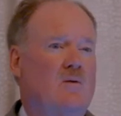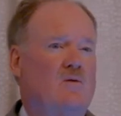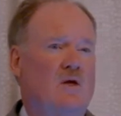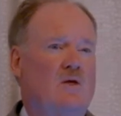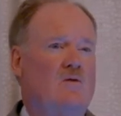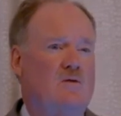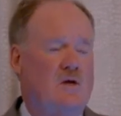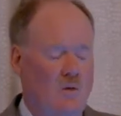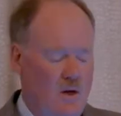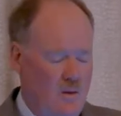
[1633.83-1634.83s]
these
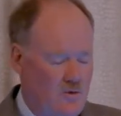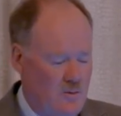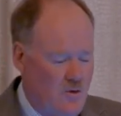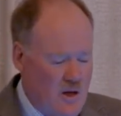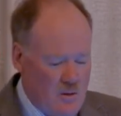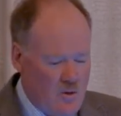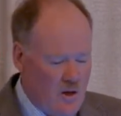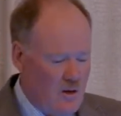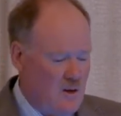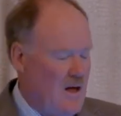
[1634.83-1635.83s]
cell wall debris
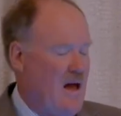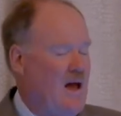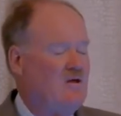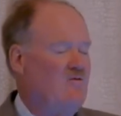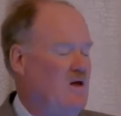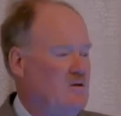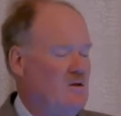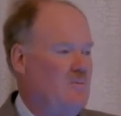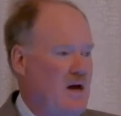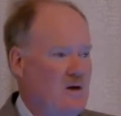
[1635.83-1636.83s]
will activate
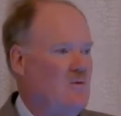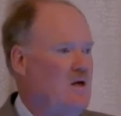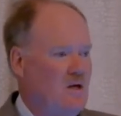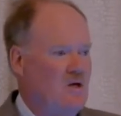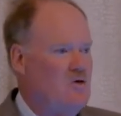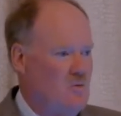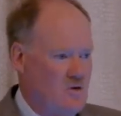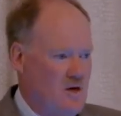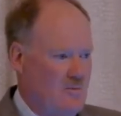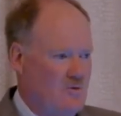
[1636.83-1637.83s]
the pattern recognition
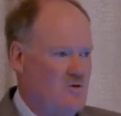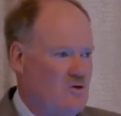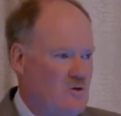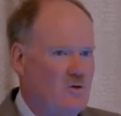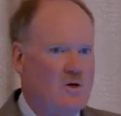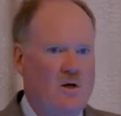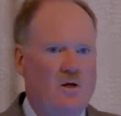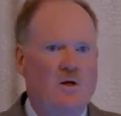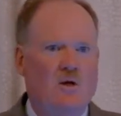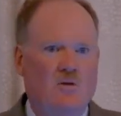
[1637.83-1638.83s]
receptors, the
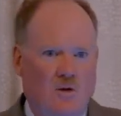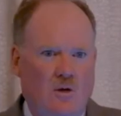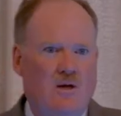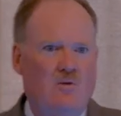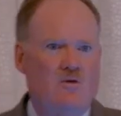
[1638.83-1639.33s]
so-called toll-like